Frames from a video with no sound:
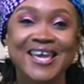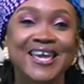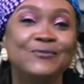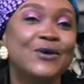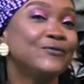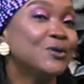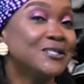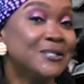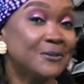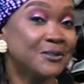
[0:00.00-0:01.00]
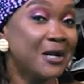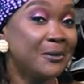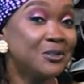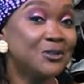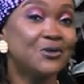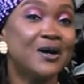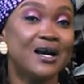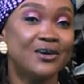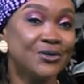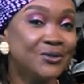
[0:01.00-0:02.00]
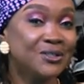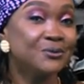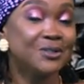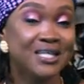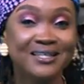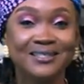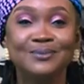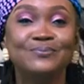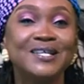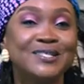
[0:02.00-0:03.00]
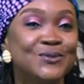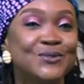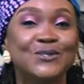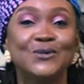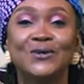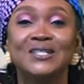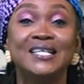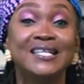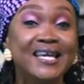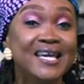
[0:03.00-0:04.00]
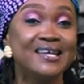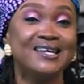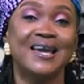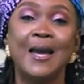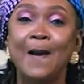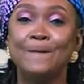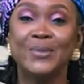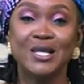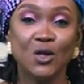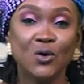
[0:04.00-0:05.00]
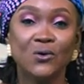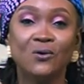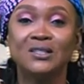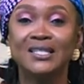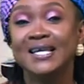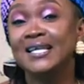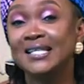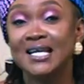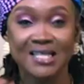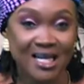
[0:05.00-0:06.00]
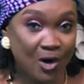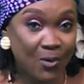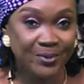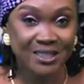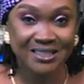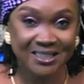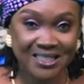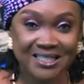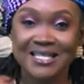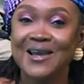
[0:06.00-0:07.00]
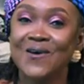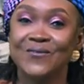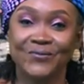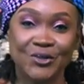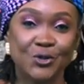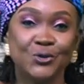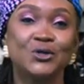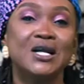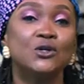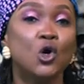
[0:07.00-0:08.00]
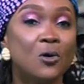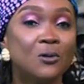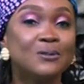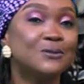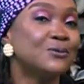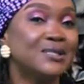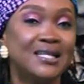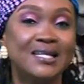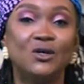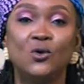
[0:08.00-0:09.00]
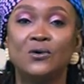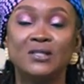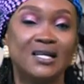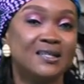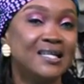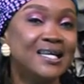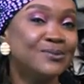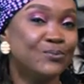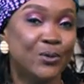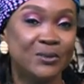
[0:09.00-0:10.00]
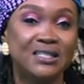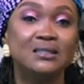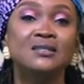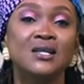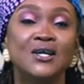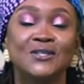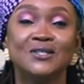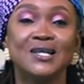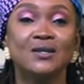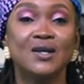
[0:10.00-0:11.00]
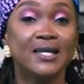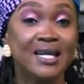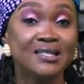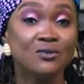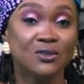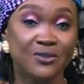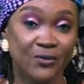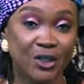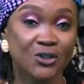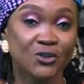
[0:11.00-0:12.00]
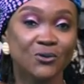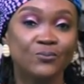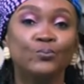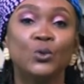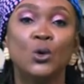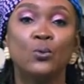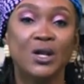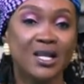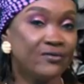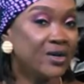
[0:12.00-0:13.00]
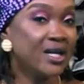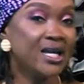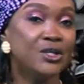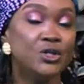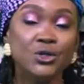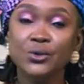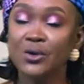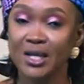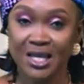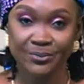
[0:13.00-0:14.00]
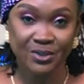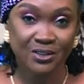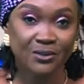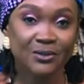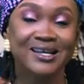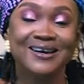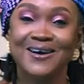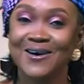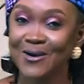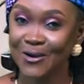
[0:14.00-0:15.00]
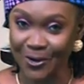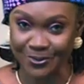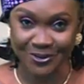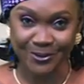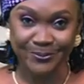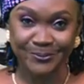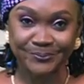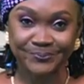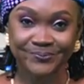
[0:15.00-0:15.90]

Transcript: If you have not subscribed to our YouTube channel, please do so on the link below or the link that accompanies this video. You can also click on the alert button so that you can get notification whenever a new episode comes up.